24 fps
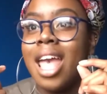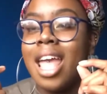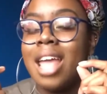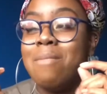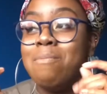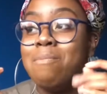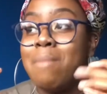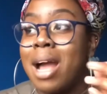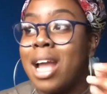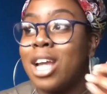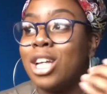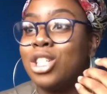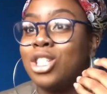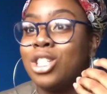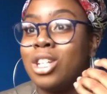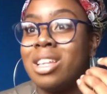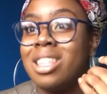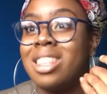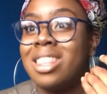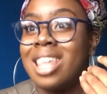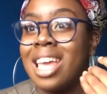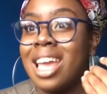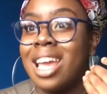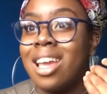It makes
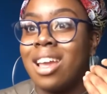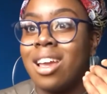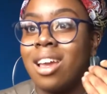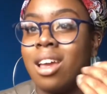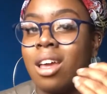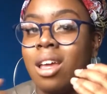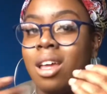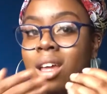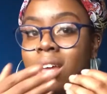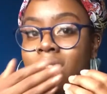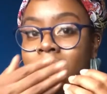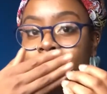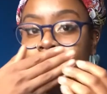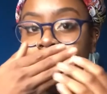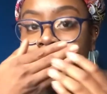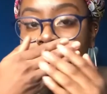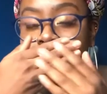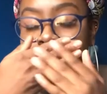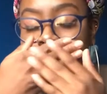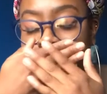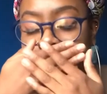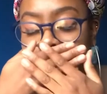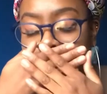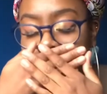you think
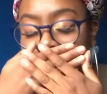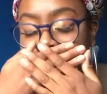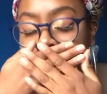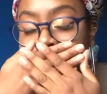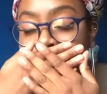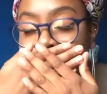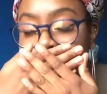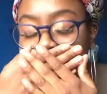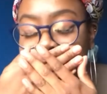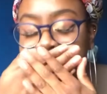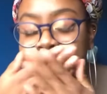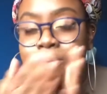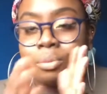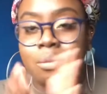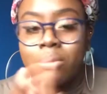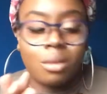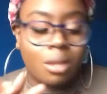so